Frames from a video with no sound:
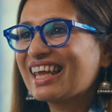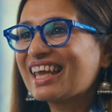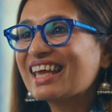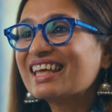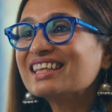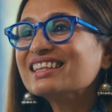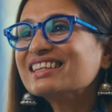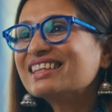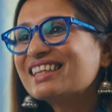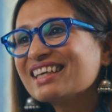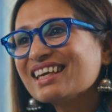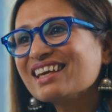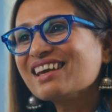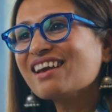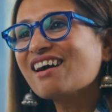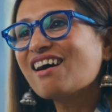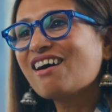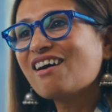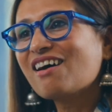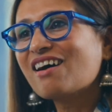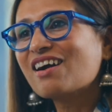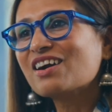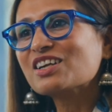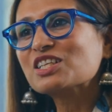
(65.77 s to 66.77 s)
And they
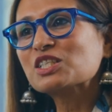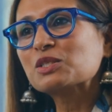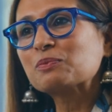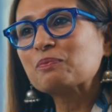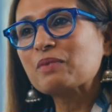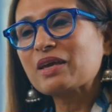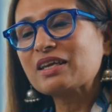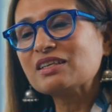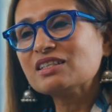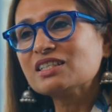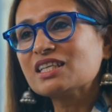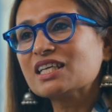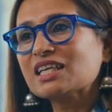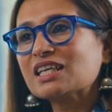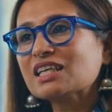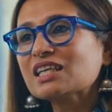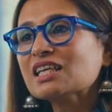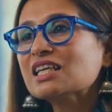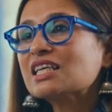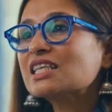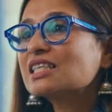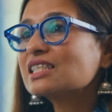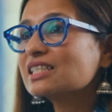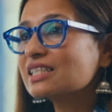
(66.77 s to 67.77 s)
are spending
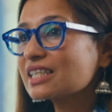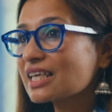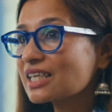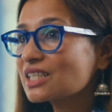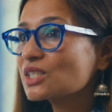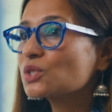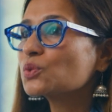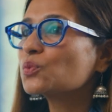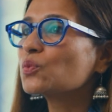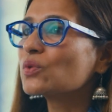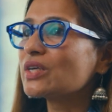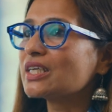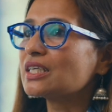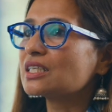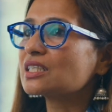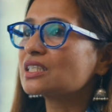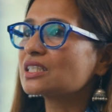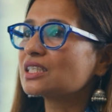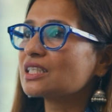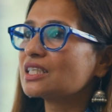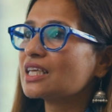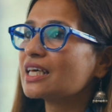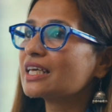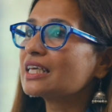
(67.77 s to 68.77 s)
six
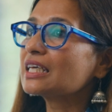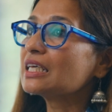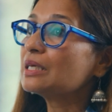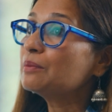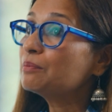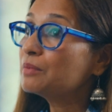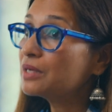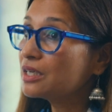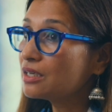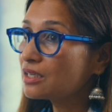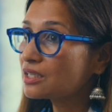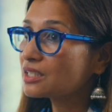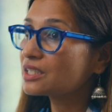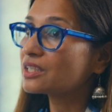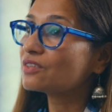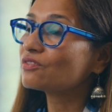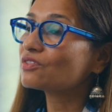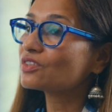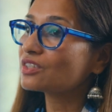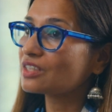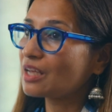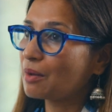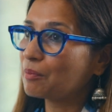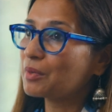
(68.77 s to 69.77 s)
weeks in an immersive
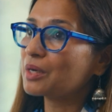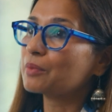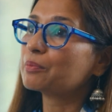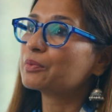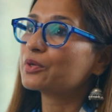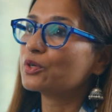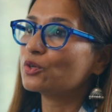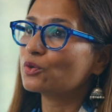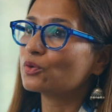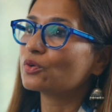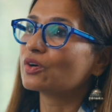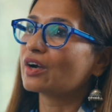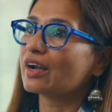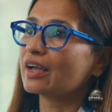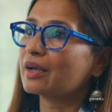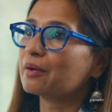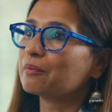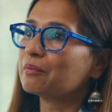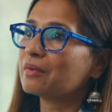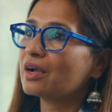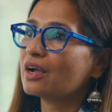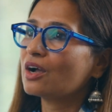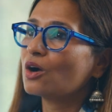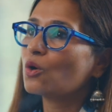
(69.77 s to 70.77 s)
summer
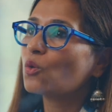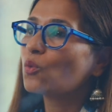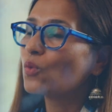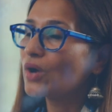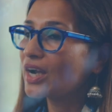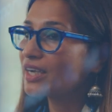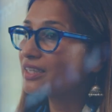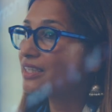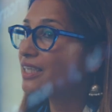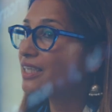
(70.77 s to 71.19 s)
program where